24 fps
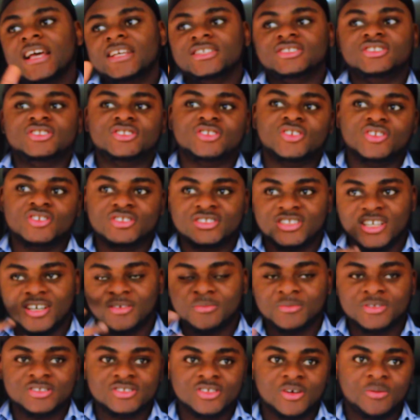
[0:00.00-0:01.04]
is just going to tell
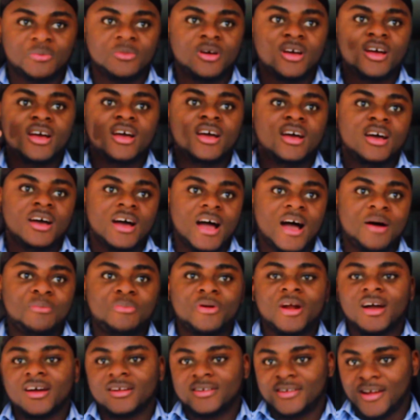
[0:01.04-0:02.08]
me some
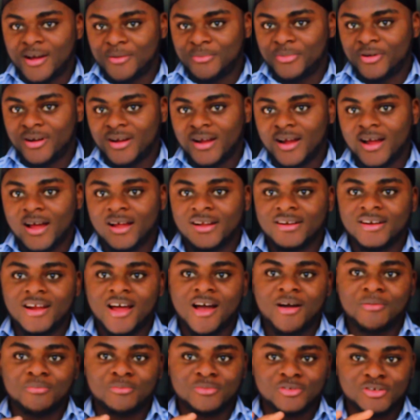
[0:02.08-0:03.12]
abracadabra and
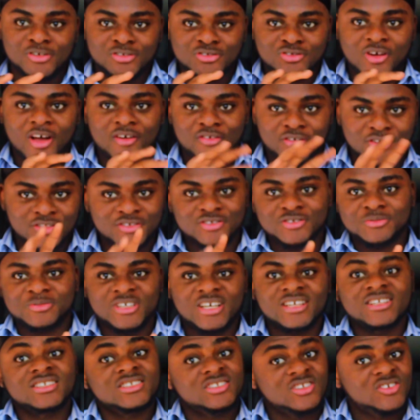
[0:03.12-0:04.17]
I'm going to have a YouTube
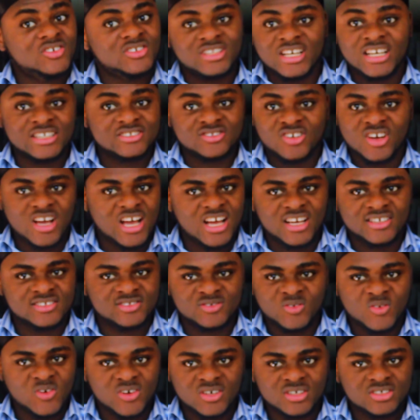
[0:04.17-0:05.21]
channel. No, that's not how it
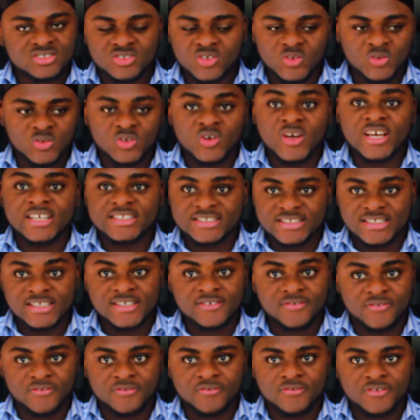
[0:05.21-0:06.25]
works. No, you're a
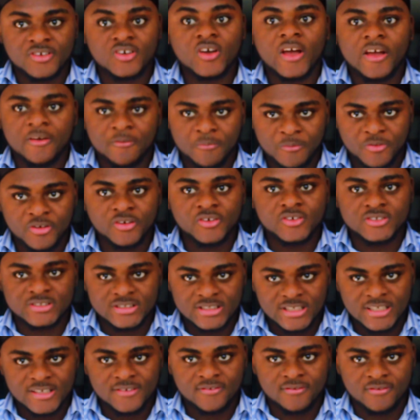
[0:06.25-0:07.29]
thief. You're a real
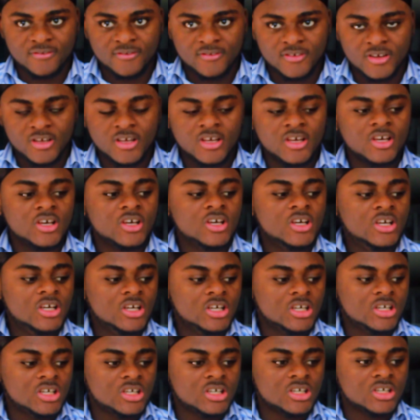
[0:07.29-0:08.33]
thief.
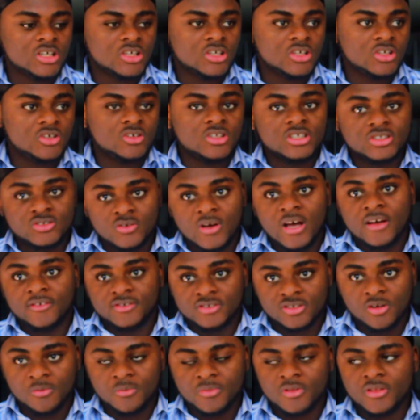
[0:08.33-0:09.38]
You need to have
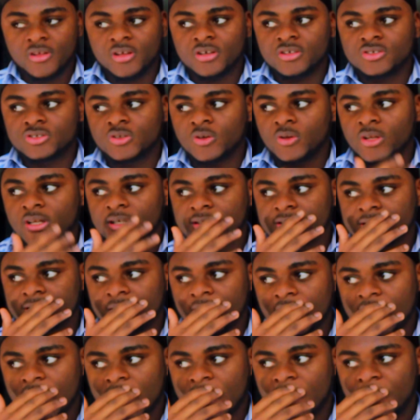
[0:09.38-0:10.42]
something. So let's
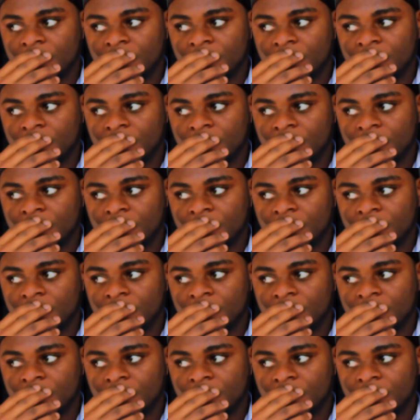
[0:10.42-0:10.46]
say